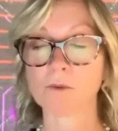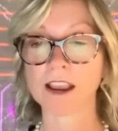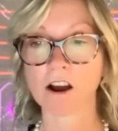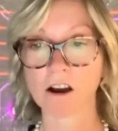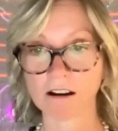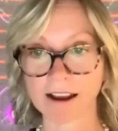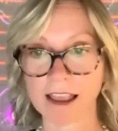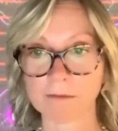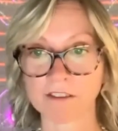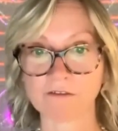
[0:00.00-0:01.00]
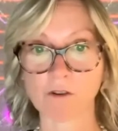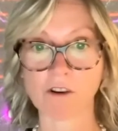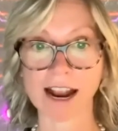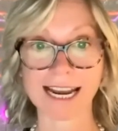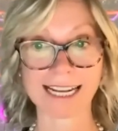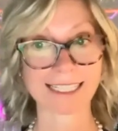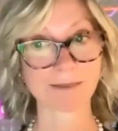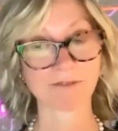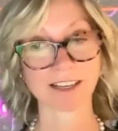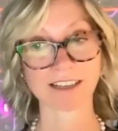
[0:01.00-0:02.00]
We are aiming for an
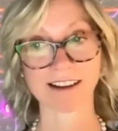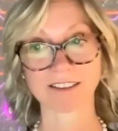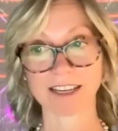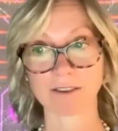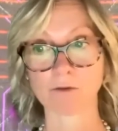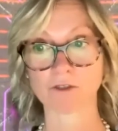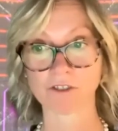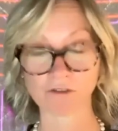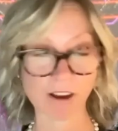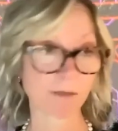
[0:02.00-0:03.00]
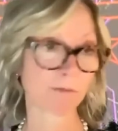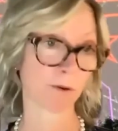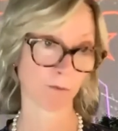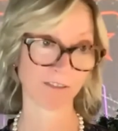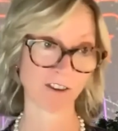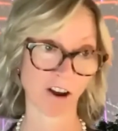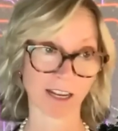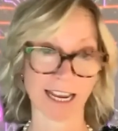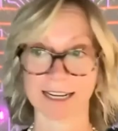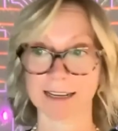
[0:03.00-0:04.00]
XD funding round in quarter three, but we've not
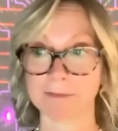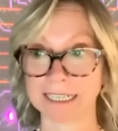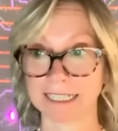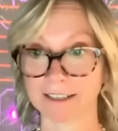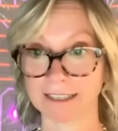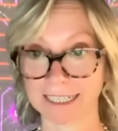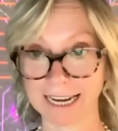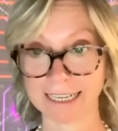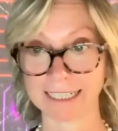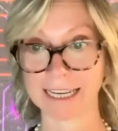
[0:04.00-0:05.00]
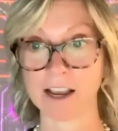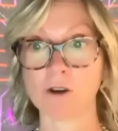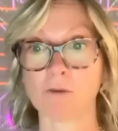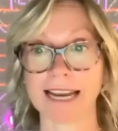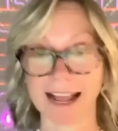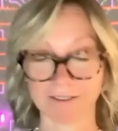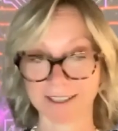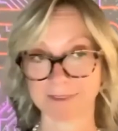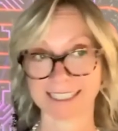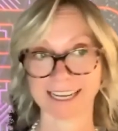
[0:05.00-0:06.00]
yet committed to the date. We'll have
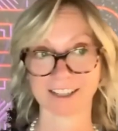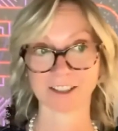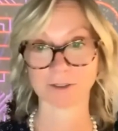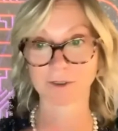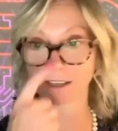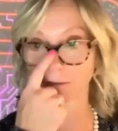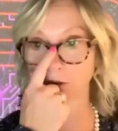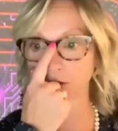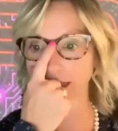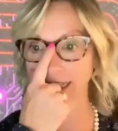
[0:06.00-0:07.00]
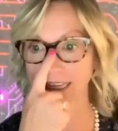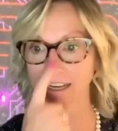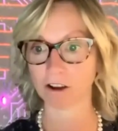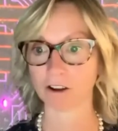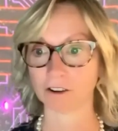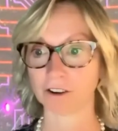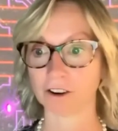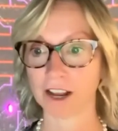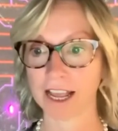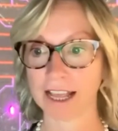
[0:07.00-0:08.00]
some discussions with the community
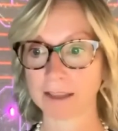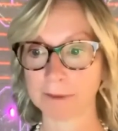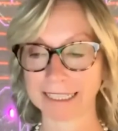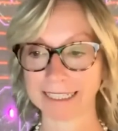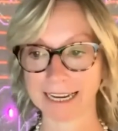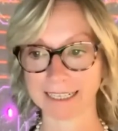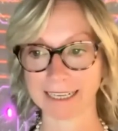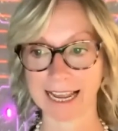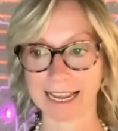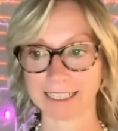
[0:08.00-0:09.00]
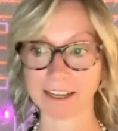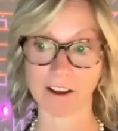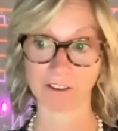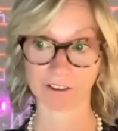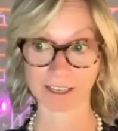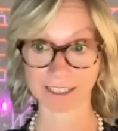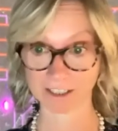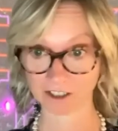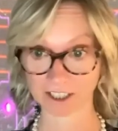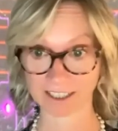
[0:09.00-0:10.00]
on the best date and other
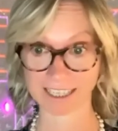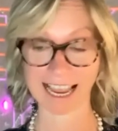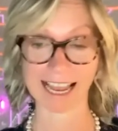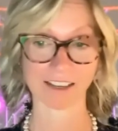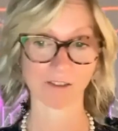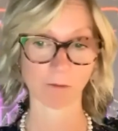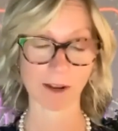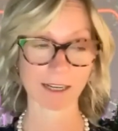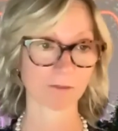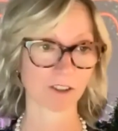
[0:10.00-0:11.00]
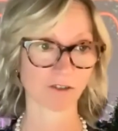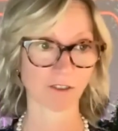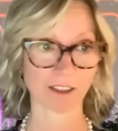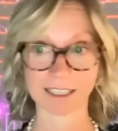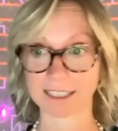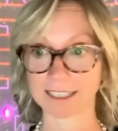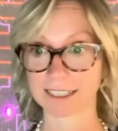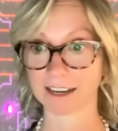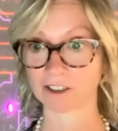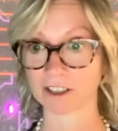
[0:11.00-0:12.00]
conditions. And you're welcome to join these
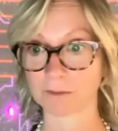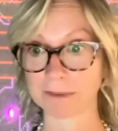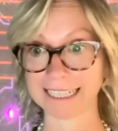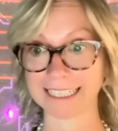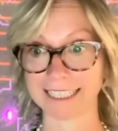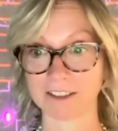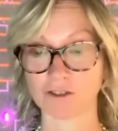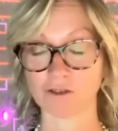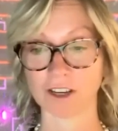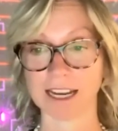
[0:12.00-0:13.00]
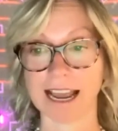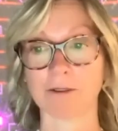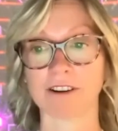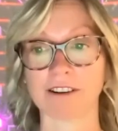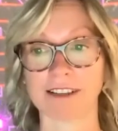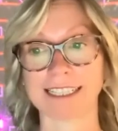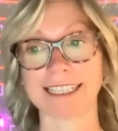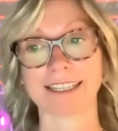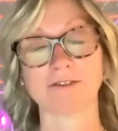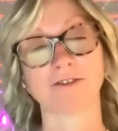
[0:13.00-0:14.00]
discussions. Please join our
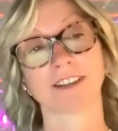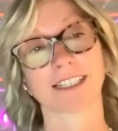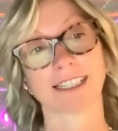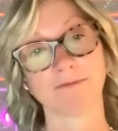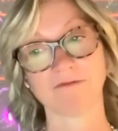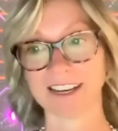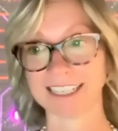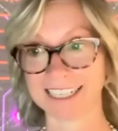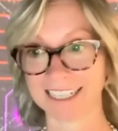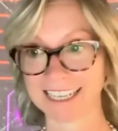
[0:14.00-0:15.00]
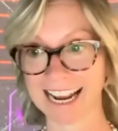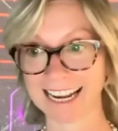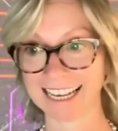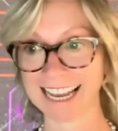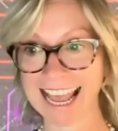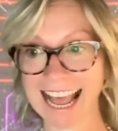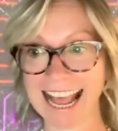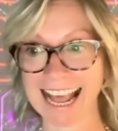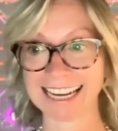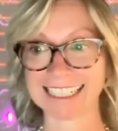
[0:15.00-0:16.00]
Discord deep funding channel
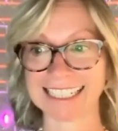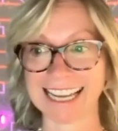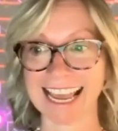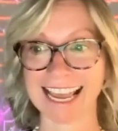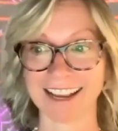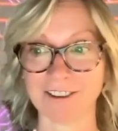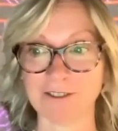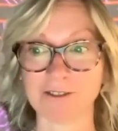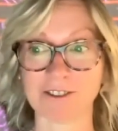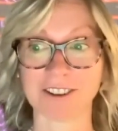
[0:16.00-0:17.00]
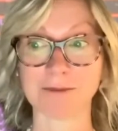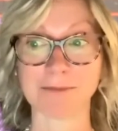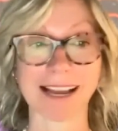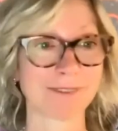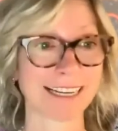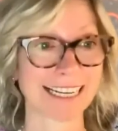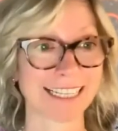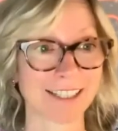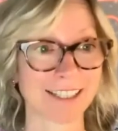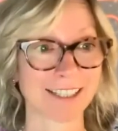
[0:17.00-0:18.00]
and uh, or the
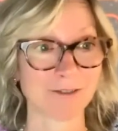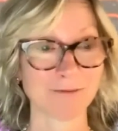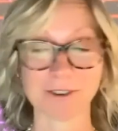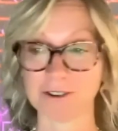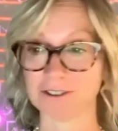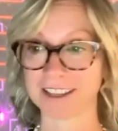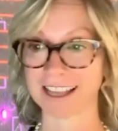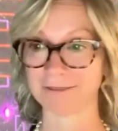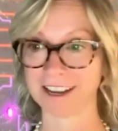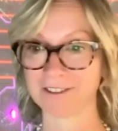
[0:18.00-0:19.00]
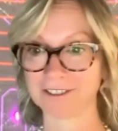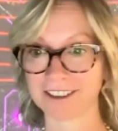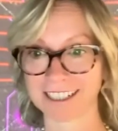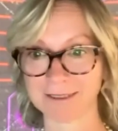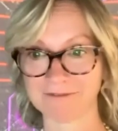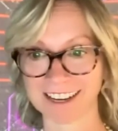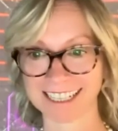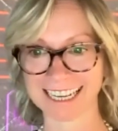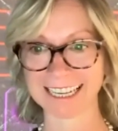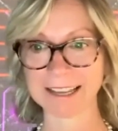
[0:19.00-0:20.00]
bi-weekly Zoom call that we hold on deep
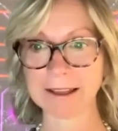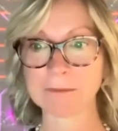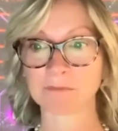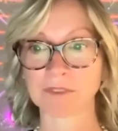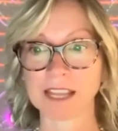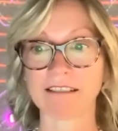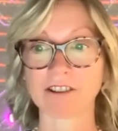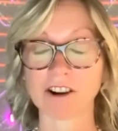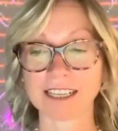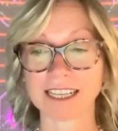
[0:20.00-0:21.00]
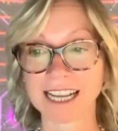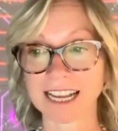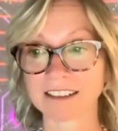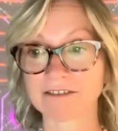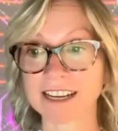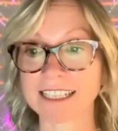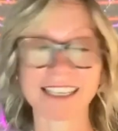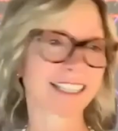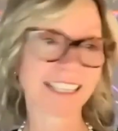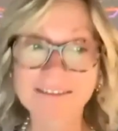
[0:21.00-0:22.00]
funding. Uh, regarding categories,
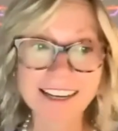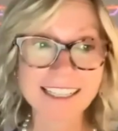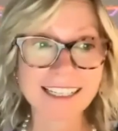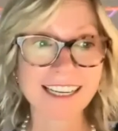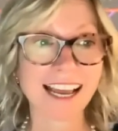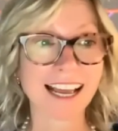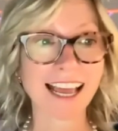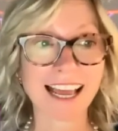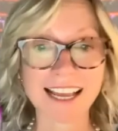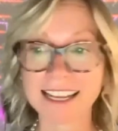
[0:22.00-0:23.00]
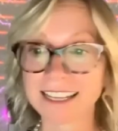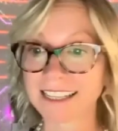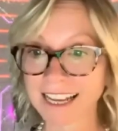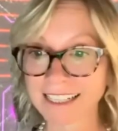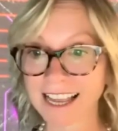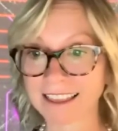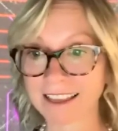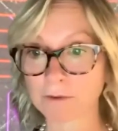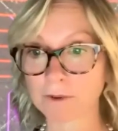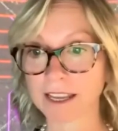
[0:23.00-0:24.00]
that's a great idea. Uh, yes, I
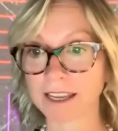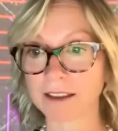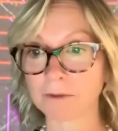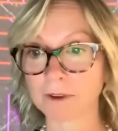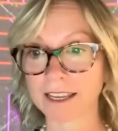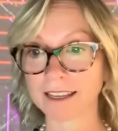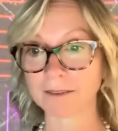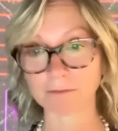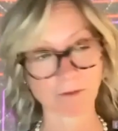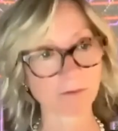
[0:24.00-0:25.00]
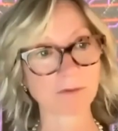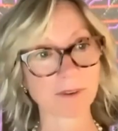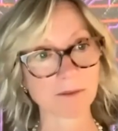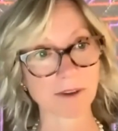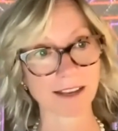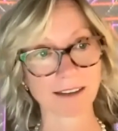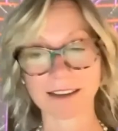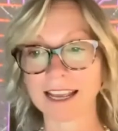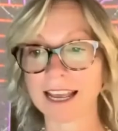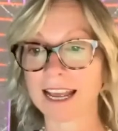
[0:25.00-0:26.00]
think we we probably will.